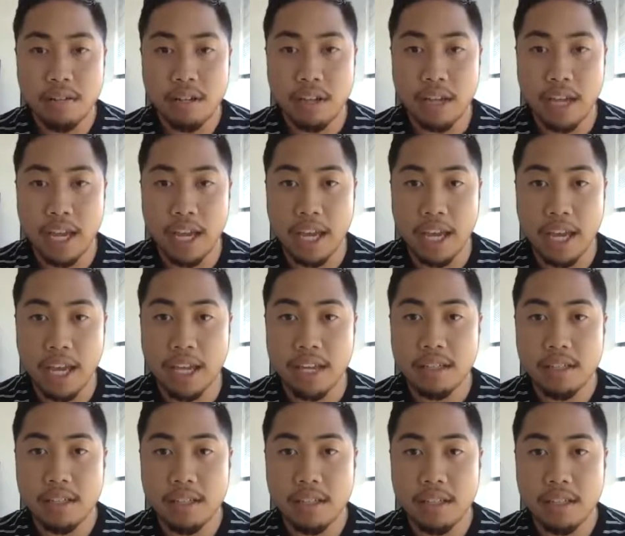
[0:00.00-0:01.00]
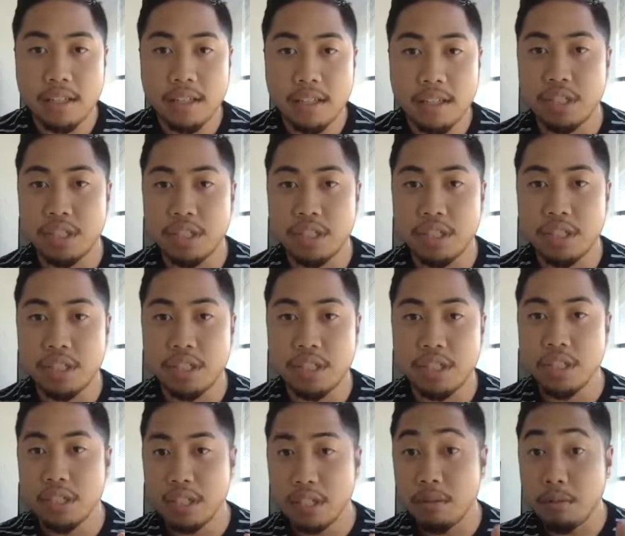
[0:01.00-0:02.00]
okay, with
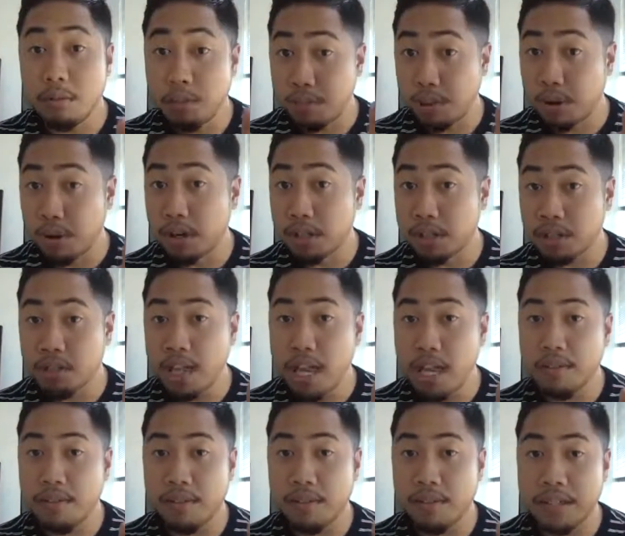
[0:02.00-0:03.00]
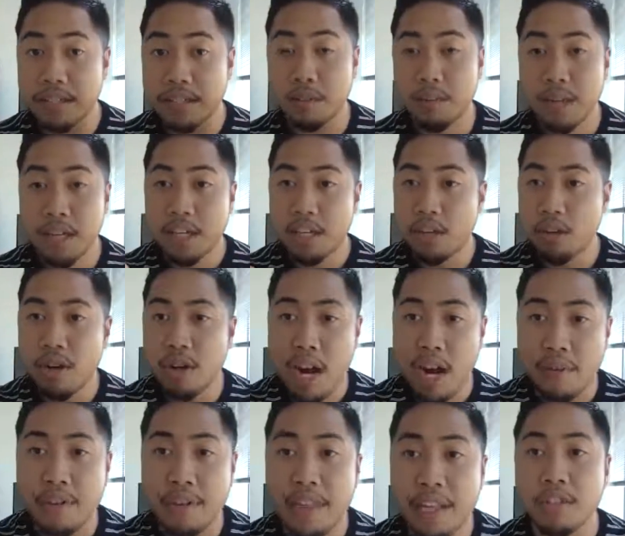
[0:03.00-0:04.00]
personal life and gym,
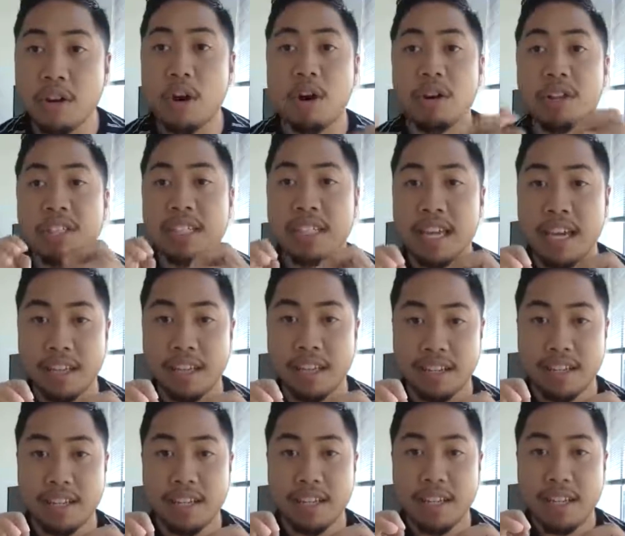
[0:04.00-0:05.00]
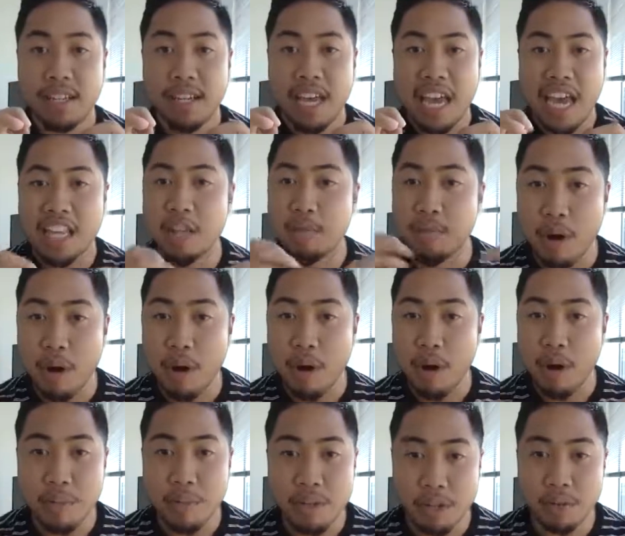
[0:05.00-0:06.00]
everything's all together. And the
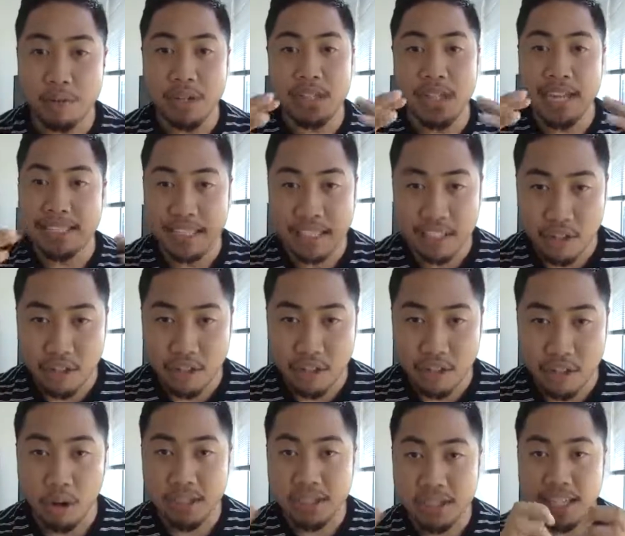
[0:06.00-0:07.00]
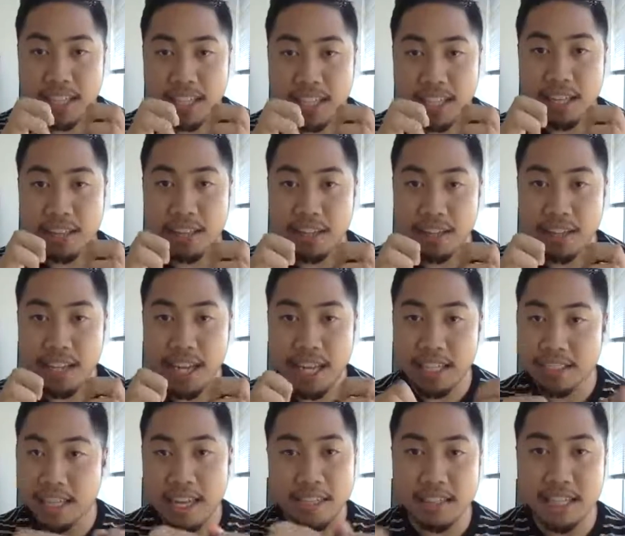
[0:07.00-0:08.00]
moment you realize that it's all together,
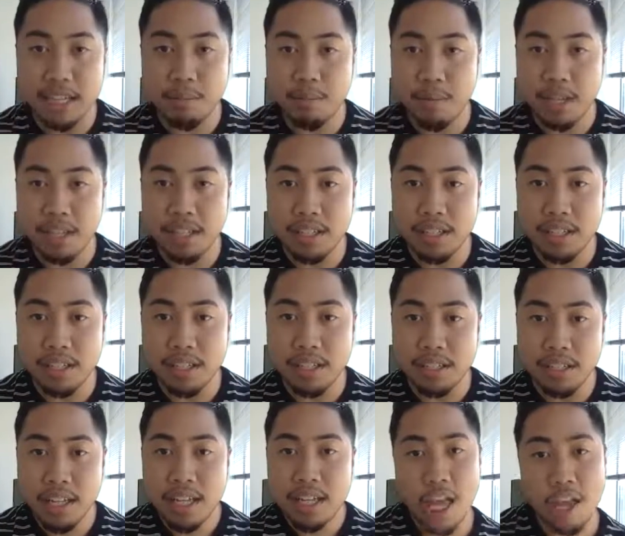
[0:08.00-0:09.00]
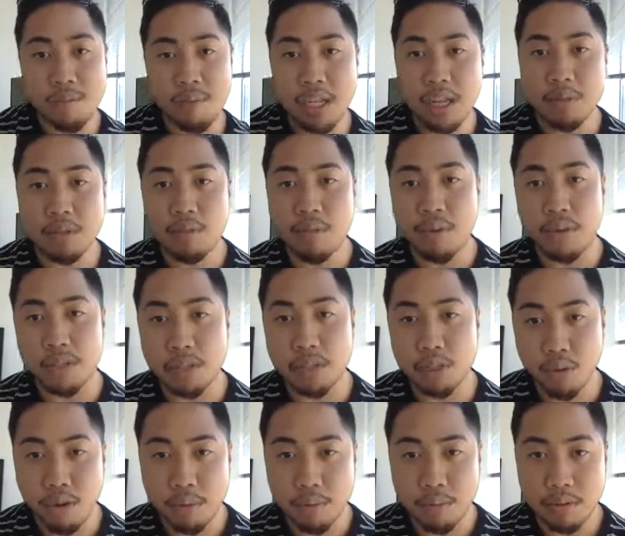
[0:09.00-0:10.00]
it's not separated, life becomes more
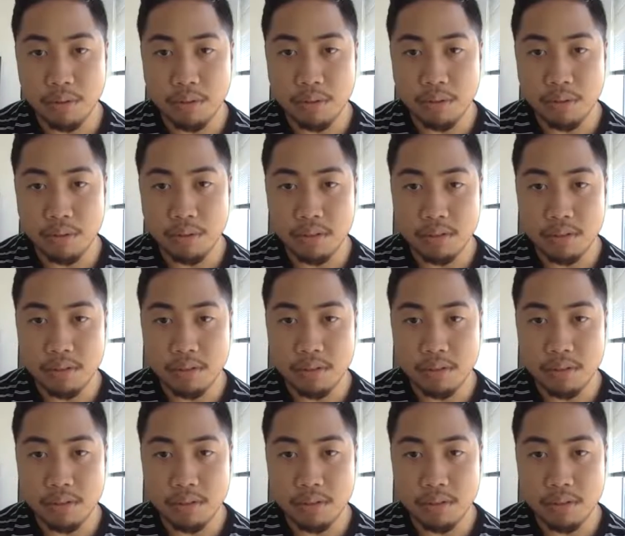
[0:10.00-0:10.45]
enjoyable,